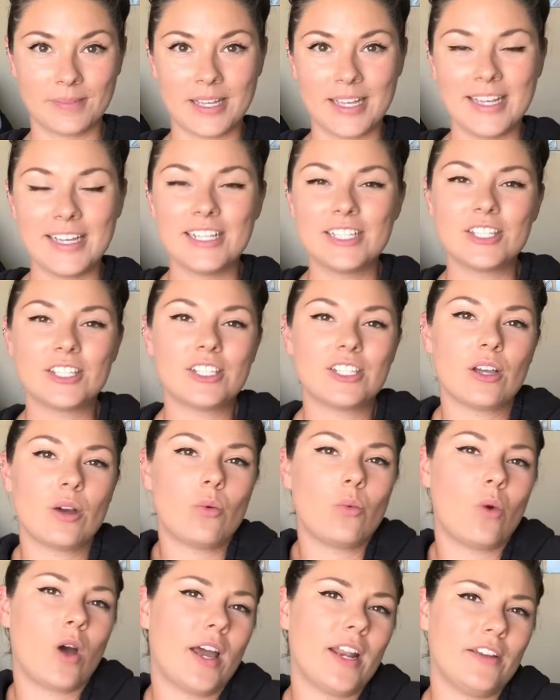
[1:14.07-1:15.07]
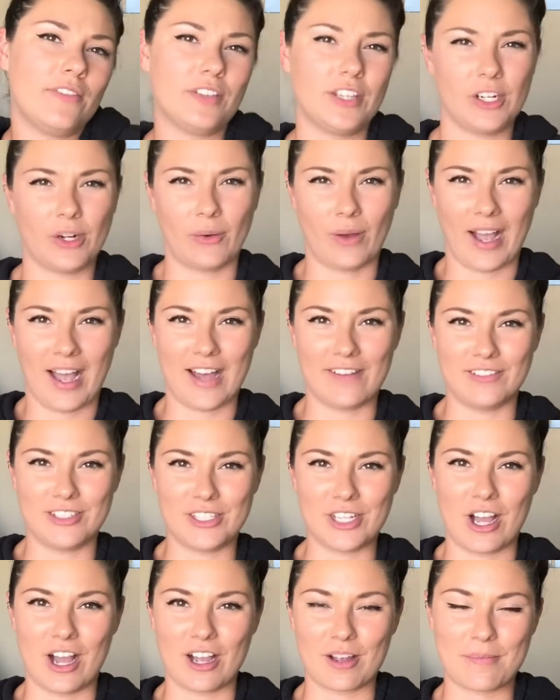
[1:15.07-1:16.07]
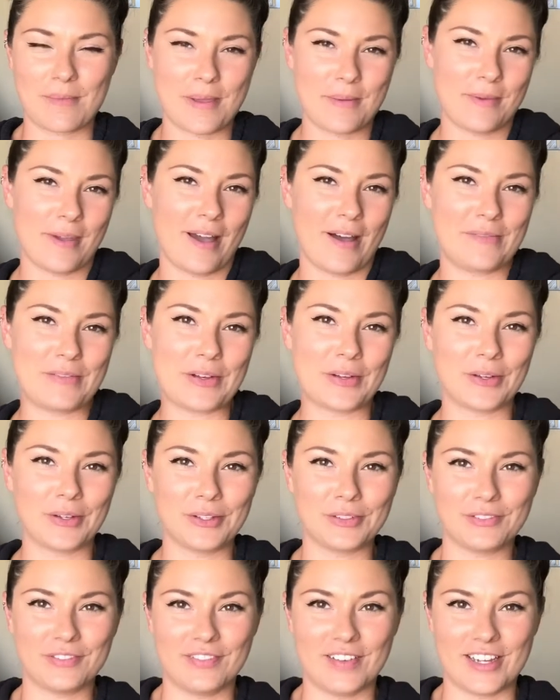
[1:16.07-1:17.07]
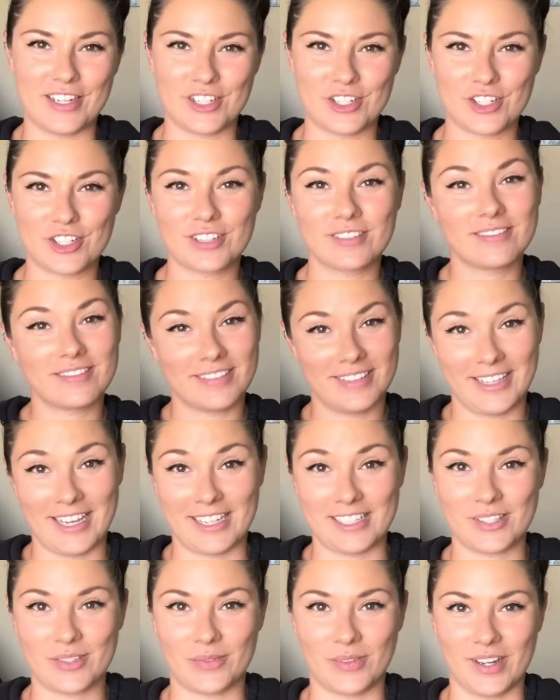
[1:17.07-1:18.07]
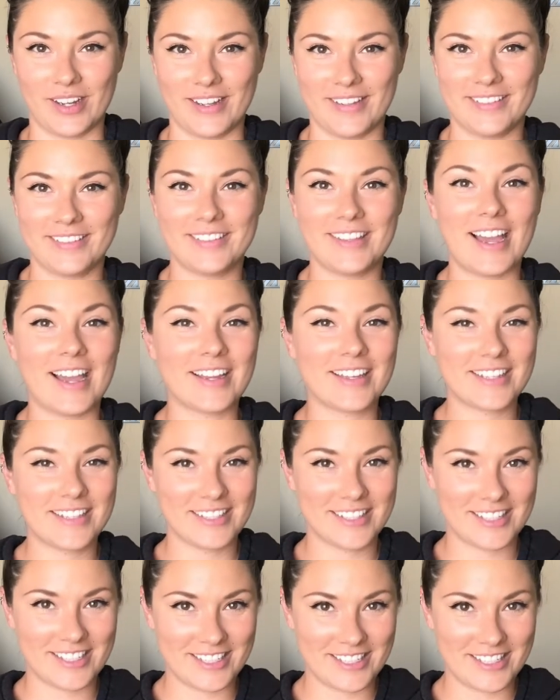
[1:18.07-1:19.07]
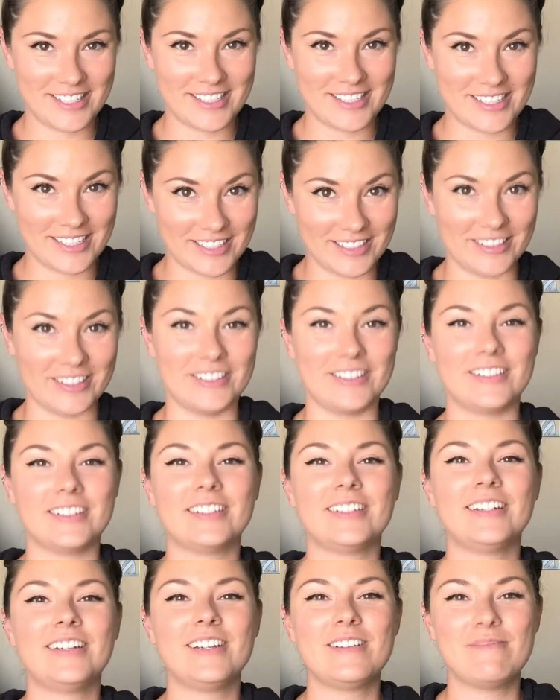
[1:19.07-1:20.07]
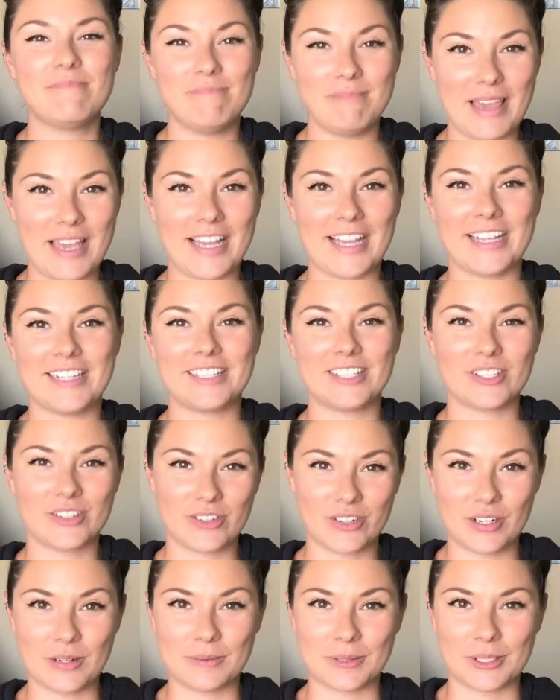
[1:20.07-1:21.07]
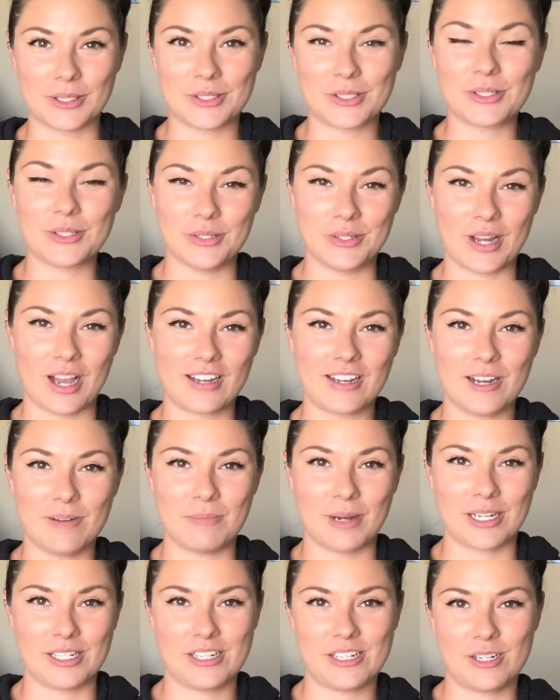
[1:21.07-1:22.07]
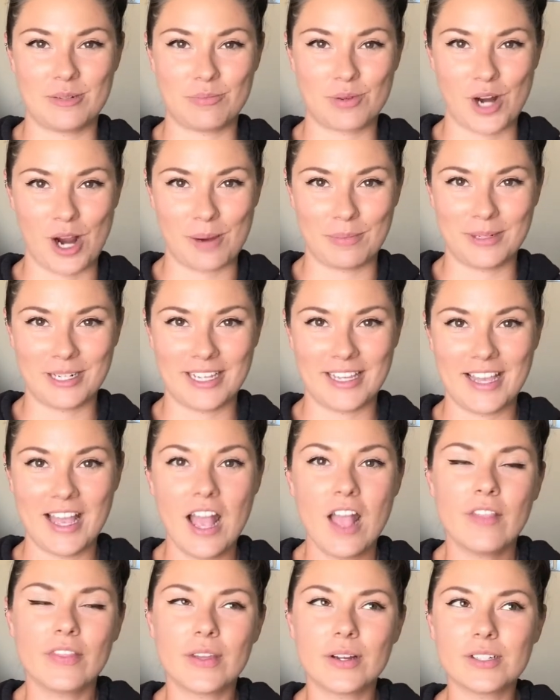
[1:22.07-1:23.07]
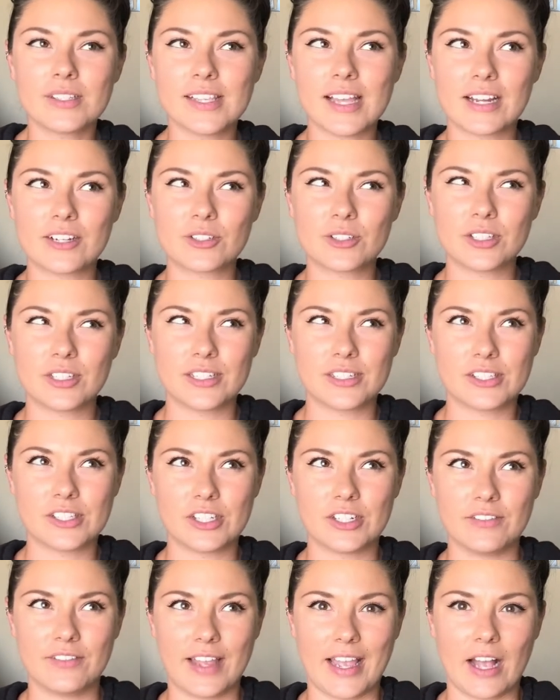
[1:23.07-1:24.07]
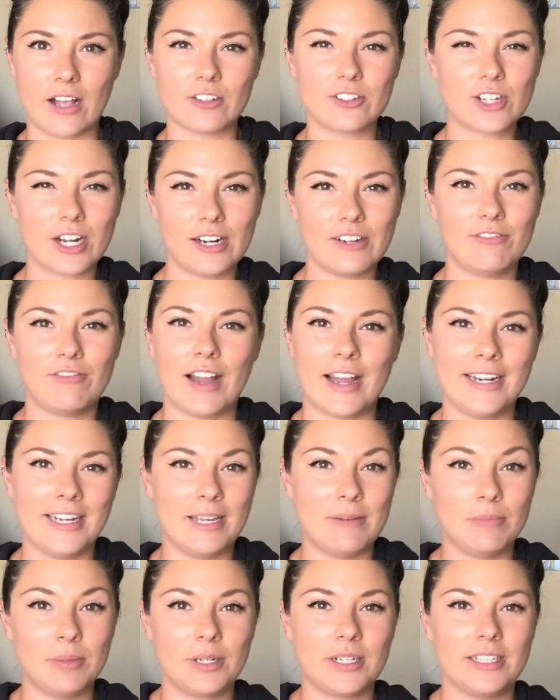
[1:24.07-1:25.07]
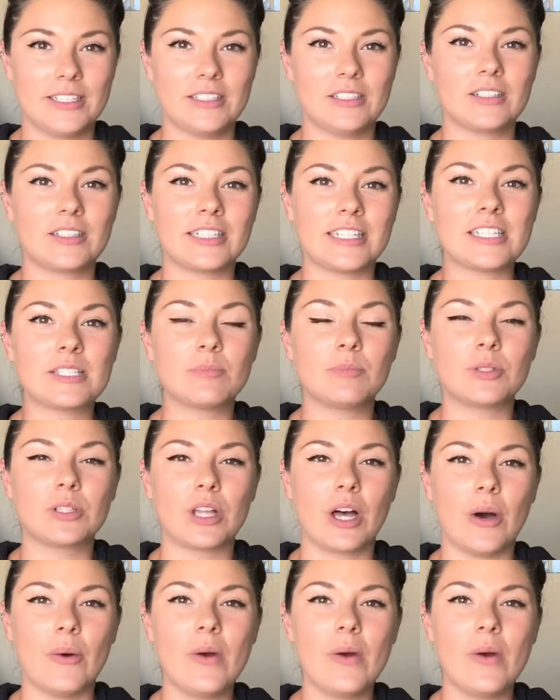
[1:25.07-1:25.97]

So what if you don't have a dog? Maybe you have a goldfish. Guess what? That can still make it so criminals do not come onto your property. There's actually a survey, I'll try to find it and put it in the links below,